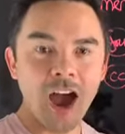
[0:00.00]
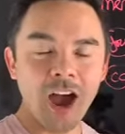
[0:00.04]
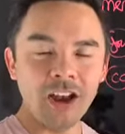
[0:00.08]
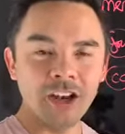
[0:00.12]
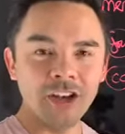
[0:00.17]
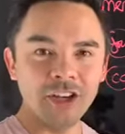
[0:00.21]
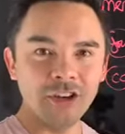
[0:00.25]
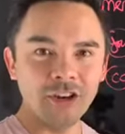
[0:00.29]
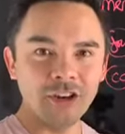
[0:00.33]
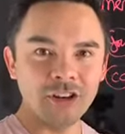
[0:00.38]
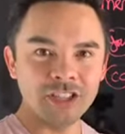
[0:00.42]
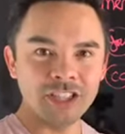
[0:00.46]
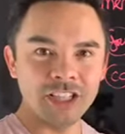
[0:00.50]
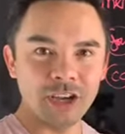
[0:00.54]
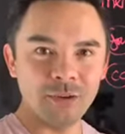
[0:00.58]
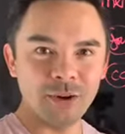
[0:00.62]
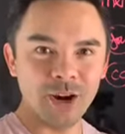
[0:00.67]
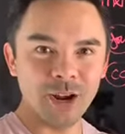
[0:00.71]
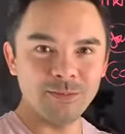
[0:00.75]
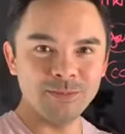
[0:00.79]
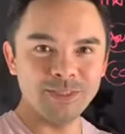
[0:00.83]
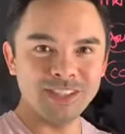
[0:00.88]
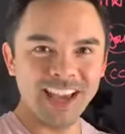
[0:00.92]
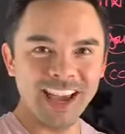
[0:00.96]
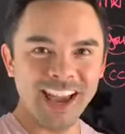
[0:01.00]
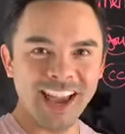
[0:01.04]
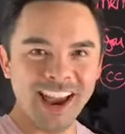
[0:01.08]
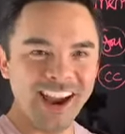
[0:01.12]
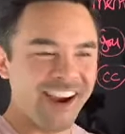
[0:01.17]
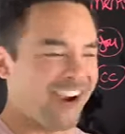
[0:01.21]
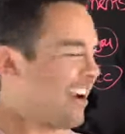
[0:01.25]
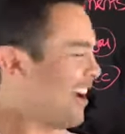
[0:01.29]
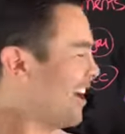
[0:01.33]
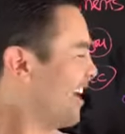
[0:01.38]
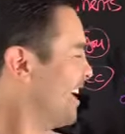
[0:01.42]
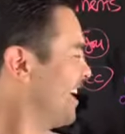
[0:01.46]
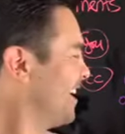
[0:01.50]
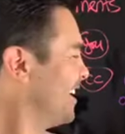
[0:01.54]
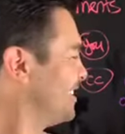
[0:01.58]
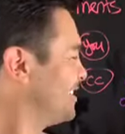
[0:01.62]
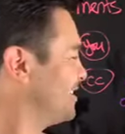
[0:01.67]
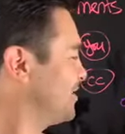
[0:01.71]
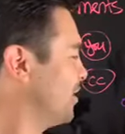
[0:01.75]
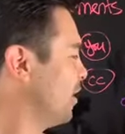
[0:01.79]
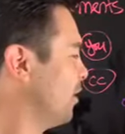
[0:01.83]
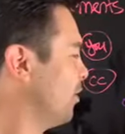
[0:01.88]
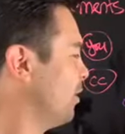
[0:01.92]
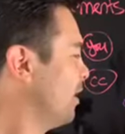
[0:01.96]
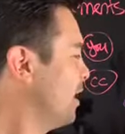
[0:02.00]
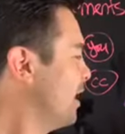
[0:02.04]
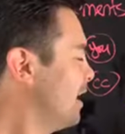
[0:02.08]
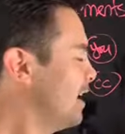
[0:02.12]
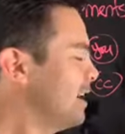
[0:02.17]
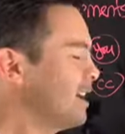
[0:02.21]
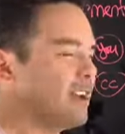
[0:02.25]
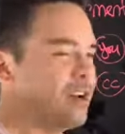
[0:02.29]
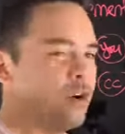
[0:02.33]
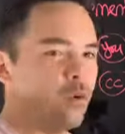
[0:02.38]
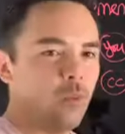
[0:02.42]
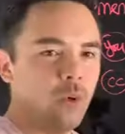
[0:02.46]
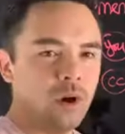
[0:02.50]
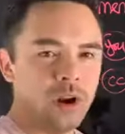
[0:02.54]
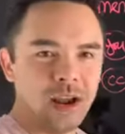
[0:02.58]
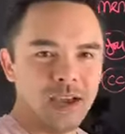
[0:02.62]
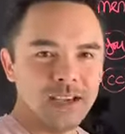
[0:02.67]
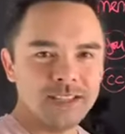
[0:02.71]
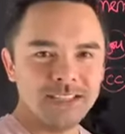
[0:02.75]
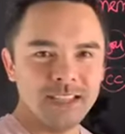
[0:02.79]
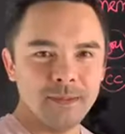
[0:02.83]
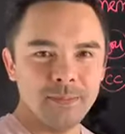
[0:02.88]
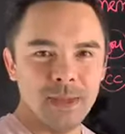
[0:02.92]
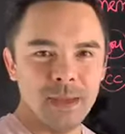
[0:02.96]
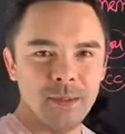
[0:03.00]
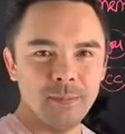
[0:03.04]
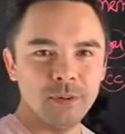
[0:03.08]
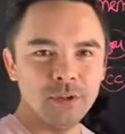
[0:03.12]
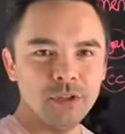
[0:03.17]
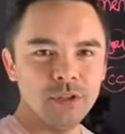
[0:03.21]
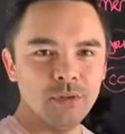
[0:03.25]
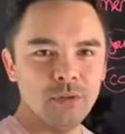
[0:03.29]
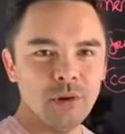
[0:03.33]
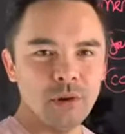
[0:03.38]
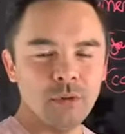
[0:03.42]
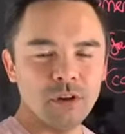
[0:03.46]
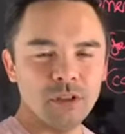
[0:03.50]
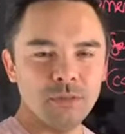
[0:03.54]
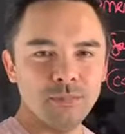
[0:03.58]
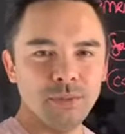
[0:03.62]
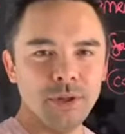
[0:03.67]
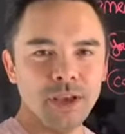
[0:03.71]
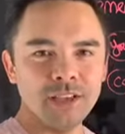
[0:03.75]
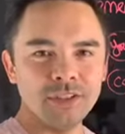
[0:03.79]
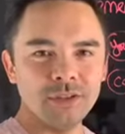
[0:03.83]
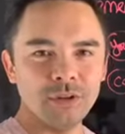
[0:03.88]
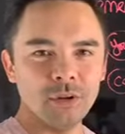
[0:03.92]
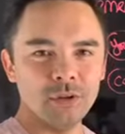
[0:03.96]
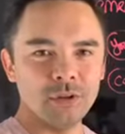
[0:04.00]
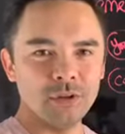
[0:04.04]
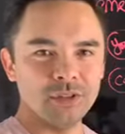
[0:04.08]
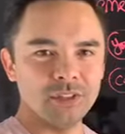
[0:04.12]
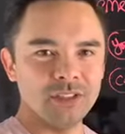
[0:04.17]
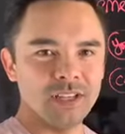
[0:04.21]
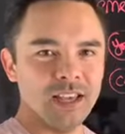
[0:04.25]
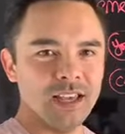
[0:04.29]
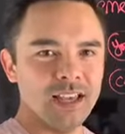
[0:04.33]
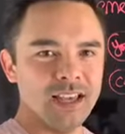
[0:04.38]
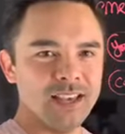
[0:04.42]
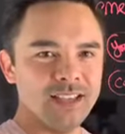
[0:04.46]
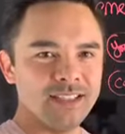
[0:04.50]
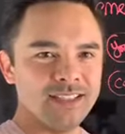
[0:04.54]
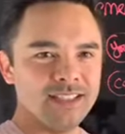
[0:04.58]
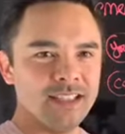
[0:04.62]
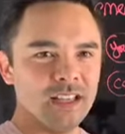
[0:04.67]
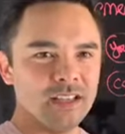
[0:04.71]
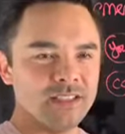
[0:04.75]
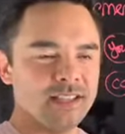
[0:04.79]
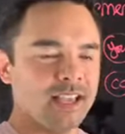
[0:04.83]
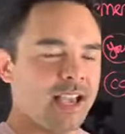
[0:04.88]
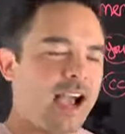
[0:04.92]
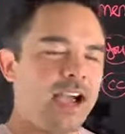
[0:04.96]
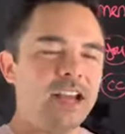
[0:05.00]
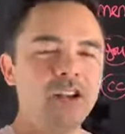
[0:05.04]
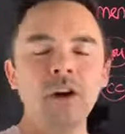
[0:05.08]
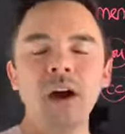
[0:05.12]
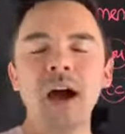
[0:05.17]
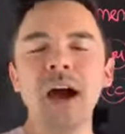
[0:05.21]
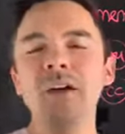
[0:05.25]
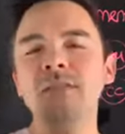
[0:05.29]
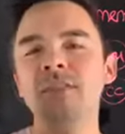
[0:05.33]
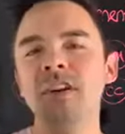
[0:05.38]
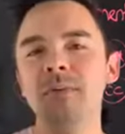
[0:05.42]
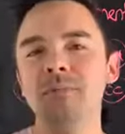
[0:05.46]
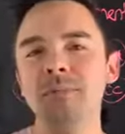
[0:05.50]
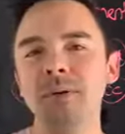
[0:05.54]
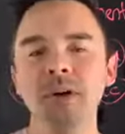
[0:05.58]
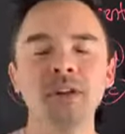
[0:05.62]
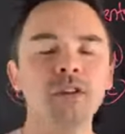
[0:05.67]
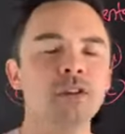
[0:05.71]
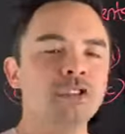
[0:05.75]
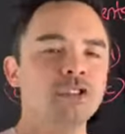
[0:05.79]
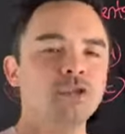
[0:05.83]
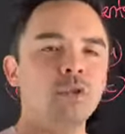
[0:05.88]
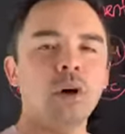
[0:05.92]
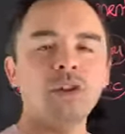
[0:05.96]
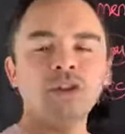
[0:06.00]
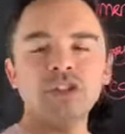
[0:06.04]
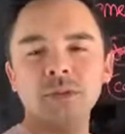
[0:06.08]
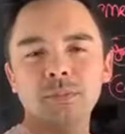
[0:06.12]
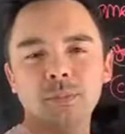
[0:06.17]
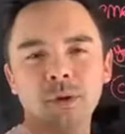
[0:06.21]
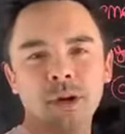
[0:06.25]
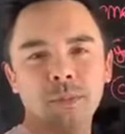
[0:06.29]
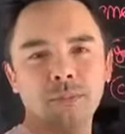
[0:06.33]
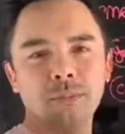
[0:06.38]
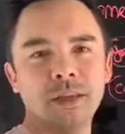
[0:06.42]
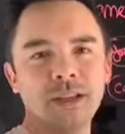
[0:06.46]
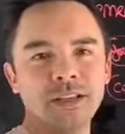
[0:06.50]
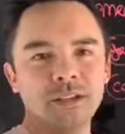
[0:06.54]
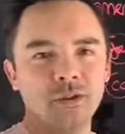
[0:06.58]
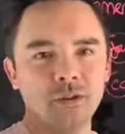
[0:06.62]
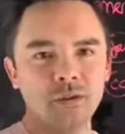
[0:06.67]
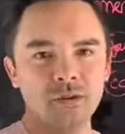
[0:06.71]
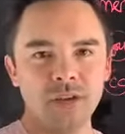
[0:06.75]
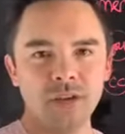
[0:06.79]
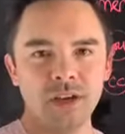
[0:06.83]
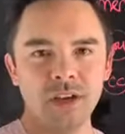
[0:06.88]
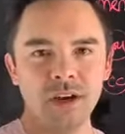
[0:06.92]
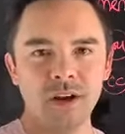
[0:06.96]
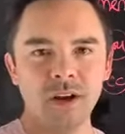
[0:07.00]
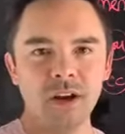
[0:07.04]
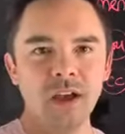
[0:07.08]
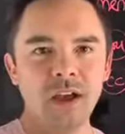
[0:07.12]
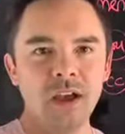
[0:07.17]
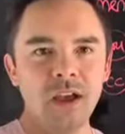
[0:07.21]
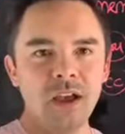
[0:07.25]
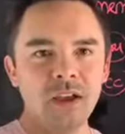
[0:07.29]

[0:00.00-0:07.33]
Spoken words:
Do you understand what I'm saying here? So what I see people doing with placeholders is they'll say, I don't have any builders, so I'll just put a placeholder here.